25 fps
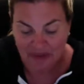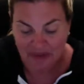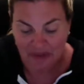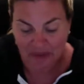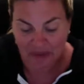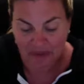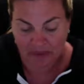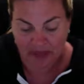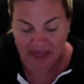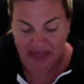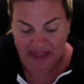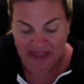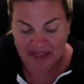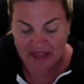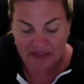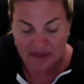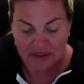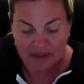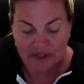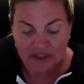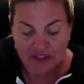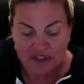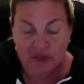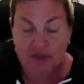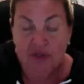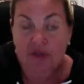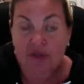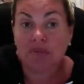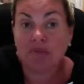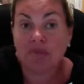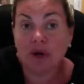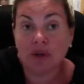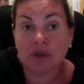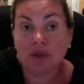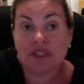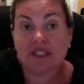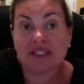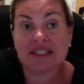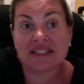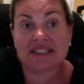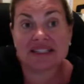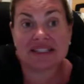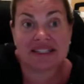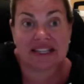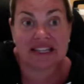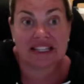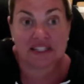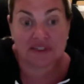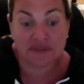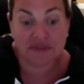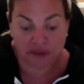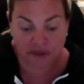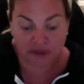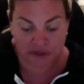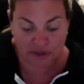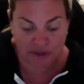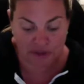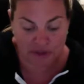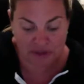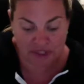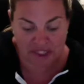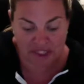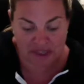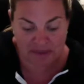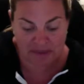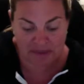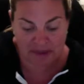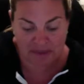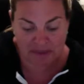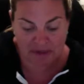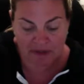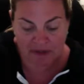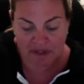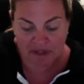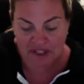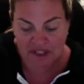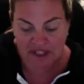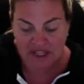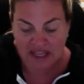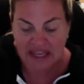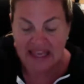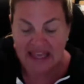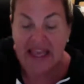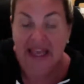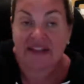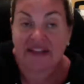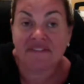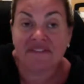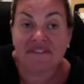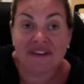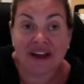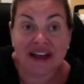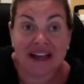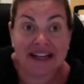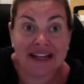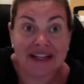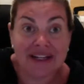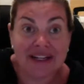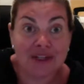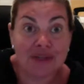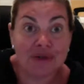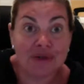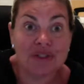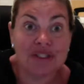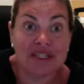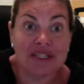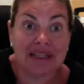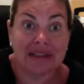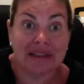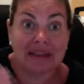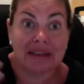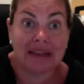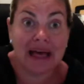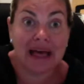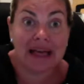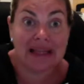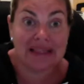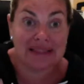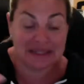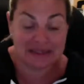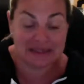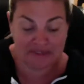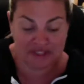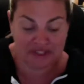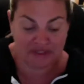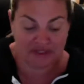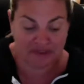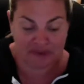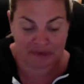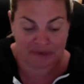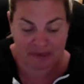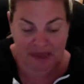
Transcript: Okay? So the most successful new team members invite using lots of different